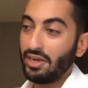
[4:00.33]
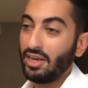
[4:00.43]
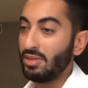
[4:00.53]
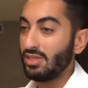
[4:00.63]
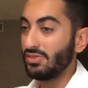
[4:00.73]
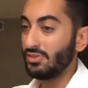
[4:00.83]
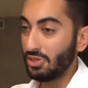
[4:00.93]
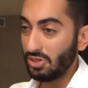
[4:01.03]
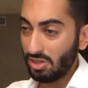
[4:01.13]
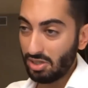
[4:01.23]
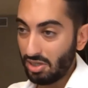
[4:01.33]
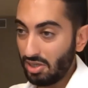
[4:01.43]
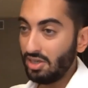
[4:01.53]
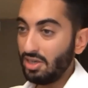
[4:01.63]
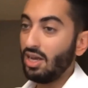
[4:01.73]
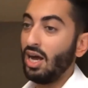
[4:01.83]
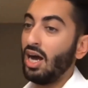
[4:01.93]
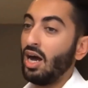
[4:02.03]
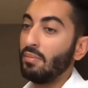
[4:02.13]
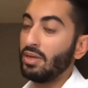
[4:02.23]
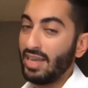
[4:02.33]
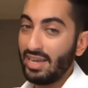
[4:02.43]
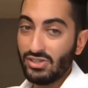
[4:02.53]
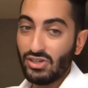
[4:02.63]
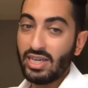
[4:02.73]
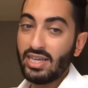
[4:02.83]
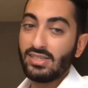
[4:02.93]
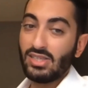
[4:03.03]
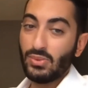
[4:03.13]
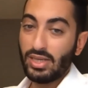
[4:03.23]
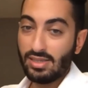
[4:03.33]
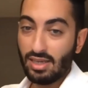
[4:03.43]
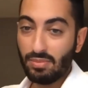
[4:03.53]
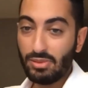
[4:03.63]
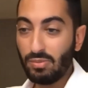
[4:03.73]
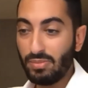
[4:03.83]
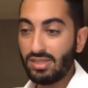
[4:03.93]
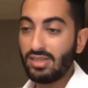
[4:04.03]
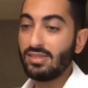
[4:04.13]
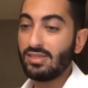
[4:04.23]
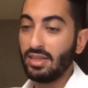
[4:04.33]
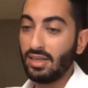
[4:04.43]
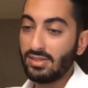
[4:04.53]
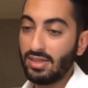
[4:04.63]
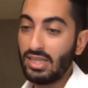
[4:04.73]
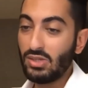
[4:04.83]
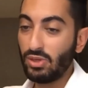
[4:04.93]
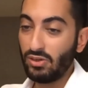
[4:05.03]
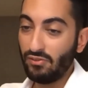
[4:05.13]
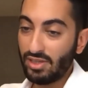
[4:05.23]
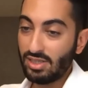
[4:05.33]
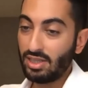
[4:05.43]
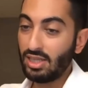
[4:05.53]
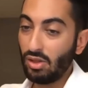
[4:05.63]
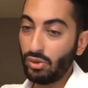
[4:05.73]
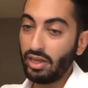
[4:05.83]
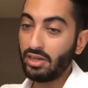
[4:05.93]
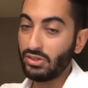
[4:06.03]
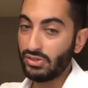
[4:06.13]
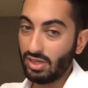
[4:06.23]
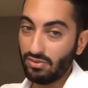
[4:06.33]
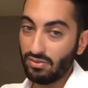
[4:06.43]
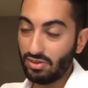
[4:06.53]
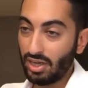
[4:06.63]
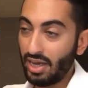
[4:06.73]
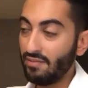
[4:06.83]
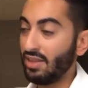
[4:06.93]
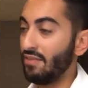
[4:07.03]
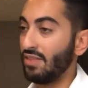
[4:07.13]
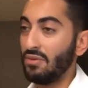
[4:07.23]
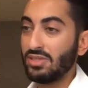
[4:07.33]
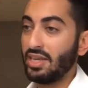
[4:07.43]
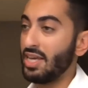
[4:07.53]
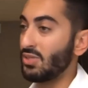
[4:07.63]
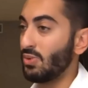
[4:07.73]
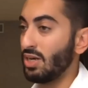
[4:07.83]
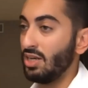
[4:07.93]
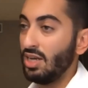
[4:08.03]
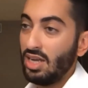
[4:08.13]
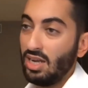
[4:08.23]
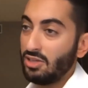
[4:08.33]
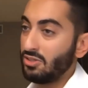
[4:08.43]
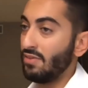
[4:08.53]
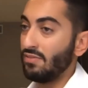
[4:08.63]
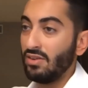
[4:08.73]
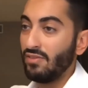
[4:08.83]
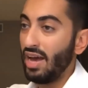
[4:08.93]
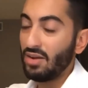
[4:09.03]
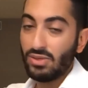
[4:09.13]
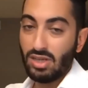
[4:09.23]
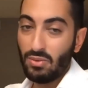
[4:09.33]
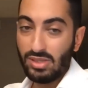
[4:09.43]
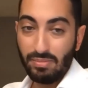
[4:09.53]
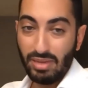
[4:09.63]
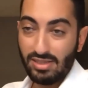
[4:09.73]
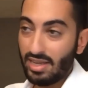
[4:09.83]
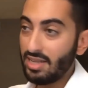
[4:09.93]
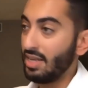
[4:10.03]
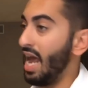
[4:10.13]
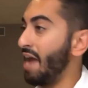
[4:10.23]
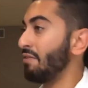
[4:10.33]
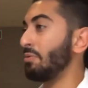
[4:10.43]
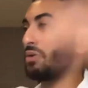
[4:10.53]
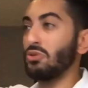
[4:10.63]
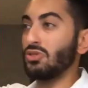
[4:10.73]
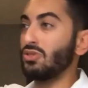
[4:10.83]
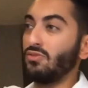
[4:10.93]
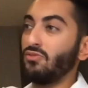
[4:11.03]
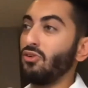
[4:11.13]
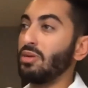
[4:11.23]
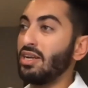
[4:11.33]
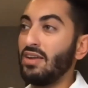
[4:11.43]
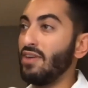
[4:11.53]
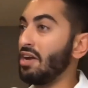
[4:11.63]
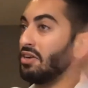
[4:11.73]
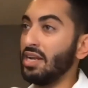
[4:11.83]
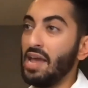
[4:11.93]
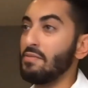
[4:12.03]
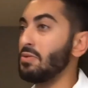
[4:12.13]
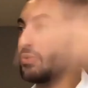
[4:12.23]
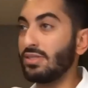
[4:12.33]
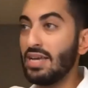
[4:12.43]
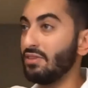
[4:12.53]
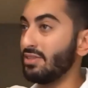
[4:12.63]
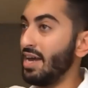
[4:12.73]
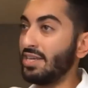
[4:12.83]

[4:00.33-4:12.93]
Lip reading: material. The answer is you want to set up your business in the states where you're physically located yourself. Okay, if that was the case where, let's just say if Nevada was always the best state, then everybody would just form in Nevada and everybody would save on taxes